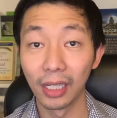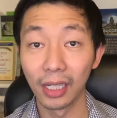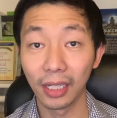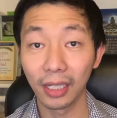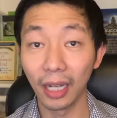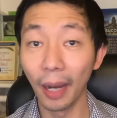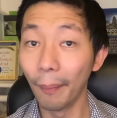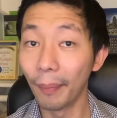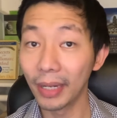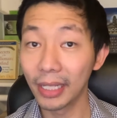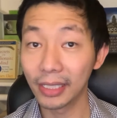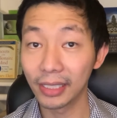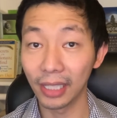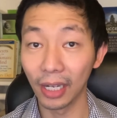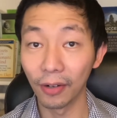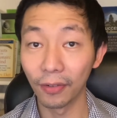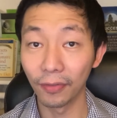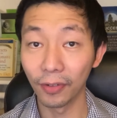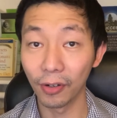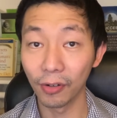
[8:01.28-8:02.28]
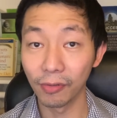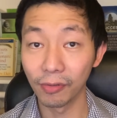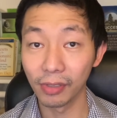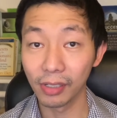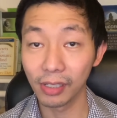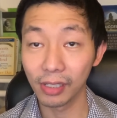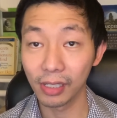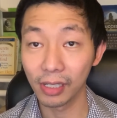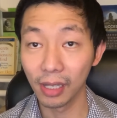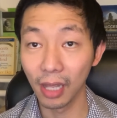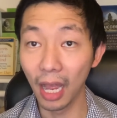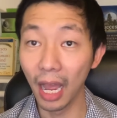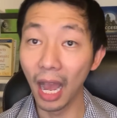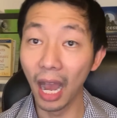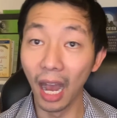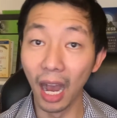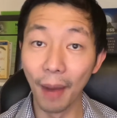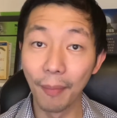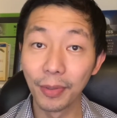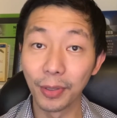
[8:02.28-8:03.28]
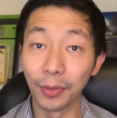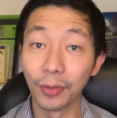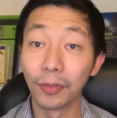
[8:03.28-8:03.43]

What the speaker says: company cell phones, up to